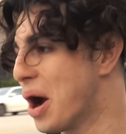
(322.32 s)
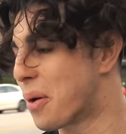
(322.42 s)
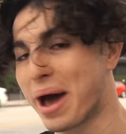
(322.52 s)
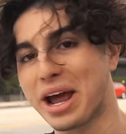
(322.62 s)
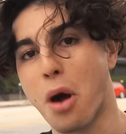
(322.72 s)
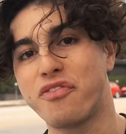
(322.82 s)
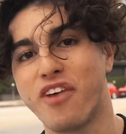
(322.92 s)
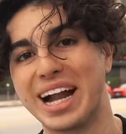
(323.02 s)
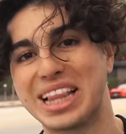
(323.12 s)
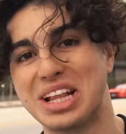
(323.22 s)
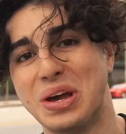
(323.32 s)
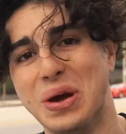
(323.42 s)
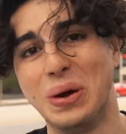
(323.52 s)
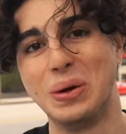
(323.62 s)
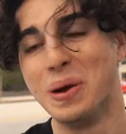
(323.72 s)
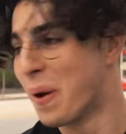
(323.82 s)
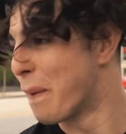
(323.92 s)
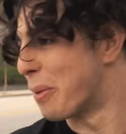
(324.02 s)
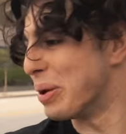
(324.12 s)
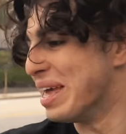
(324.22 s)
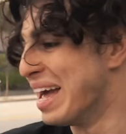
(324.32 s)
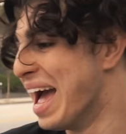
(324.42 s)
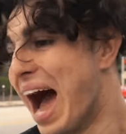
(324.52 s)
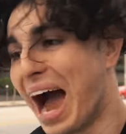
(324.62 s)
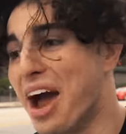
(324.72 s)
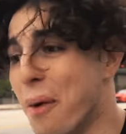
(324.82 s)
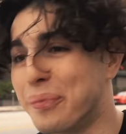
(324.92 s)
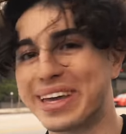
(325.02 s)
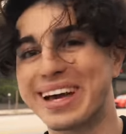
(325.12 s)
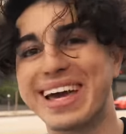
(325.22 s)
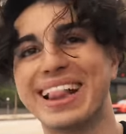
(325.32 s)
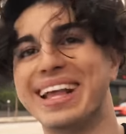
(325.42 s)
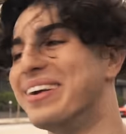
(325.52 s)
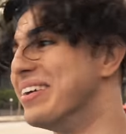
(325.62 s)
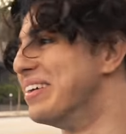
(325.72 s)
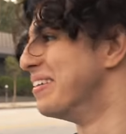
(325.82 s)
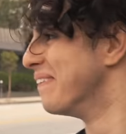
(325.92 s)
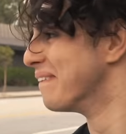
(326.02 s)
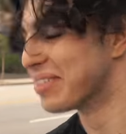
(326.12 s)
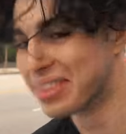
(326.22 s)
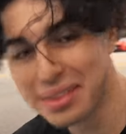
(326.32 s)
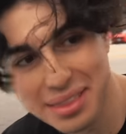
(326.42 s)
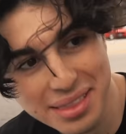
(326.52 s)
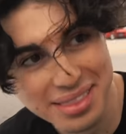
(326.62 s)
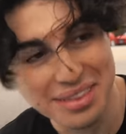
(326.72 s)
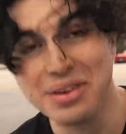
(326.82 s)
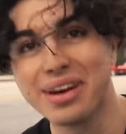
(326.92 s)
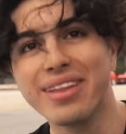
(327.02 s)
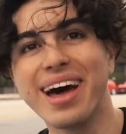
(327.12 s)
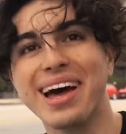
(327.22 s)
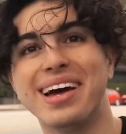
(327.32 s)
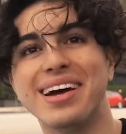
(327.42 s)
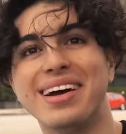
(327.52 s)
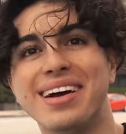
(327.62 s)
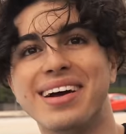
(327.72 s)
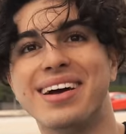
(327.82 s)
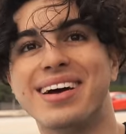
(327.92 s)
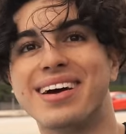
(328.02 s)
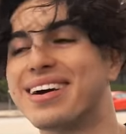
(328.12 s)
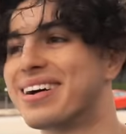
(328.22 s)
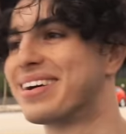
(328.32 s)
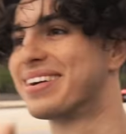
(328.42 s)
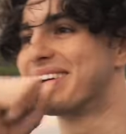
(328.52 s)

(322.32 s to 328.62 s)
We're about to go fight the dude, but we, I hope we could get there, dude. Do you hear that? Yeah, it sounds like